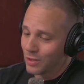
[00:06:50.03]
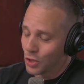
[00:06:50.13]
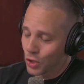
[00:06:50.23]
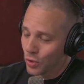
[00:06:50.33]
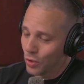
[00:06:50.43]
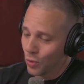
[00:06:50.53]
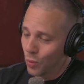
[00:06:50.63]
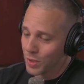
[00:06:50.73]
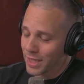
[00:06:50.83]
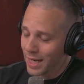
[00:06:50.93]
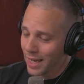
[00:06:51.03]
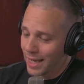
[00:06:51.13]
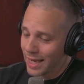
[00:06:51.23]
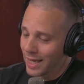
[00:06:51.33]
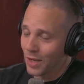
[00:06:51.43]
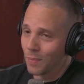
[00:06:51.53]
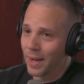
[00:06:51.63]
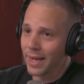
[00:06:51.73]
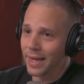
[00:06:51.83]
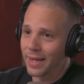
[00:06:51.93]
Drew was kind of like Kenny
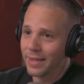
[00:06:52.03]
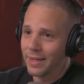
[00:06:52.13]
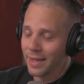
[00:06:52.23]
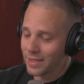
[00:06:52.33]
Omega,